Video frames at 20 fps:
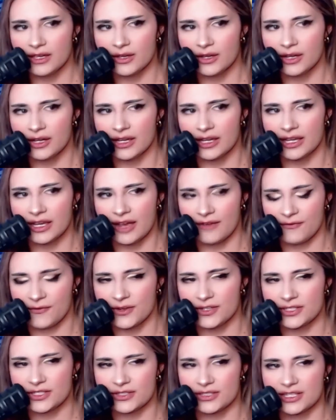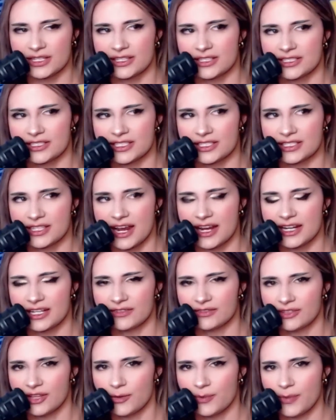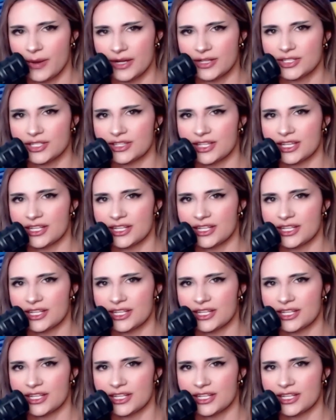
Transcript: at first I was like, this is kind of low budget.